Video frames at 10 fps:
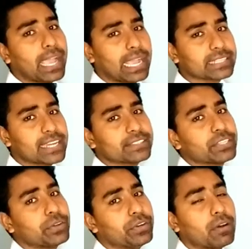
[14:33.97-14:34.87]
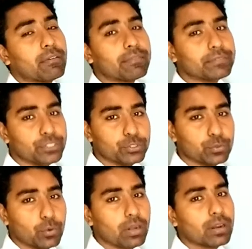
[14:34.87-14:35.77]
H has a unit of
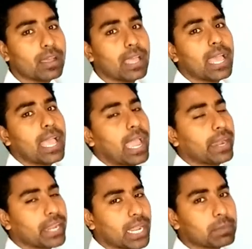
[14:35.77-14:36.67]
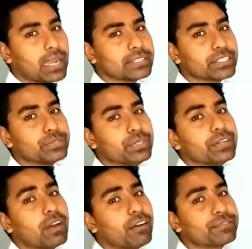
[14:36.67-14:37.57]
joule and M has a
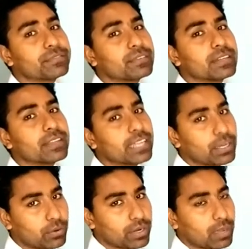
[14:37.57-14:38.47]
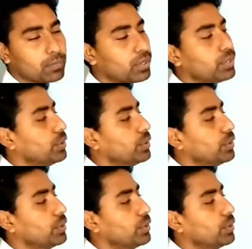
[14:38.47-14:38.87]
unit of kilogram.